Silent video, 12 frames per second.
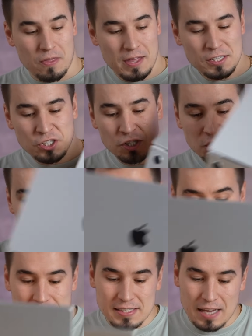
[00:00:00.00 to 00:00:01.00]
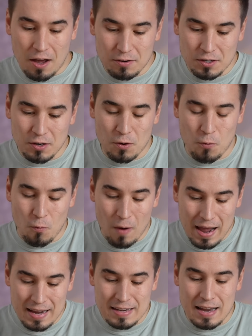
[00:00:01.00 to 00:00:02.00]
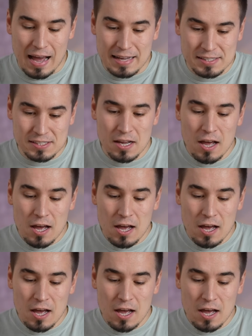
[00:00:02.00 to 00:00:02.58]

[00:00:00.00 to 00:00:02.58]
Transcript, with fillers: this should sound quite nice.